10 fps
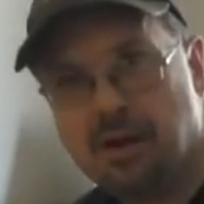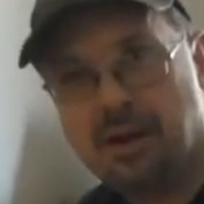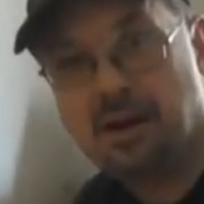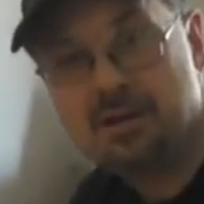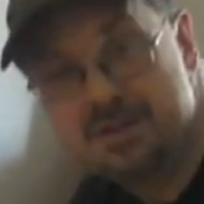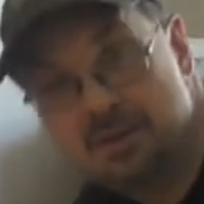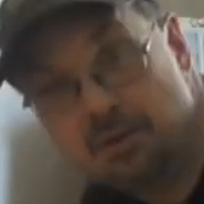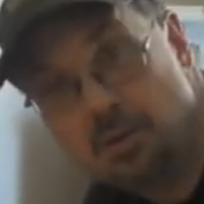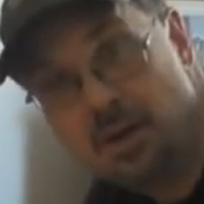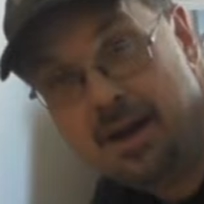I honestly
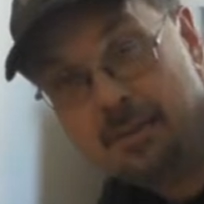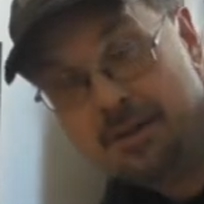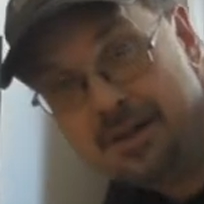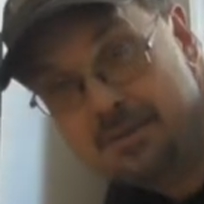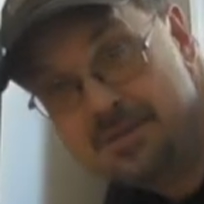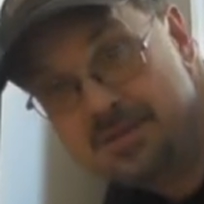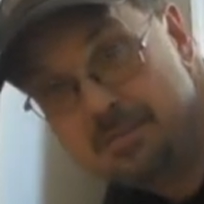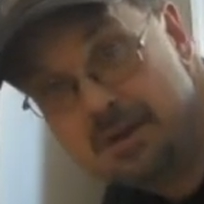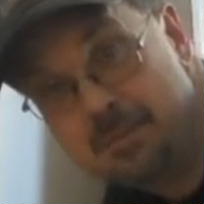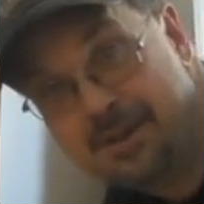don't know why anybody uses a
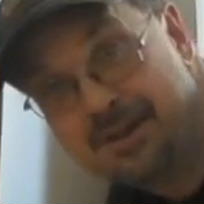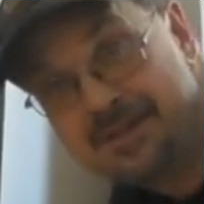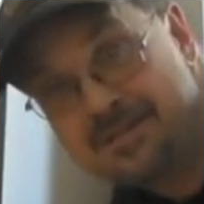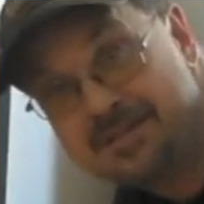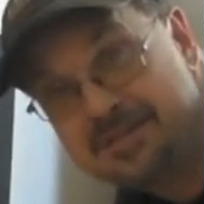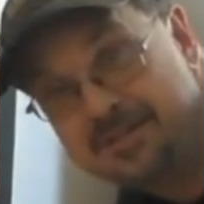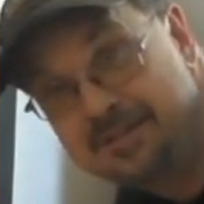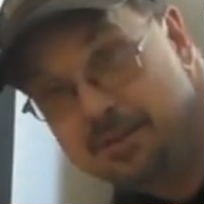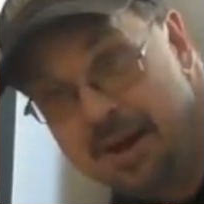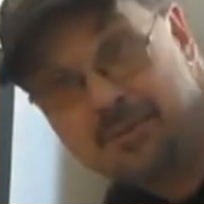MEL, because
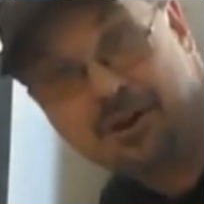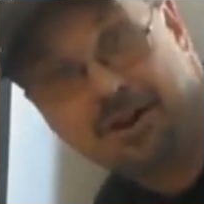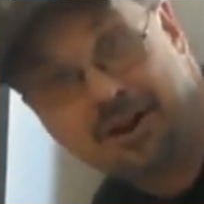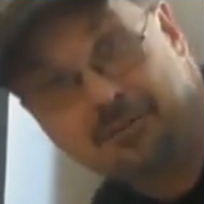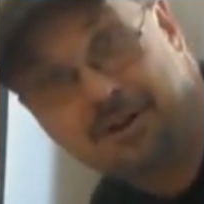you're never going to get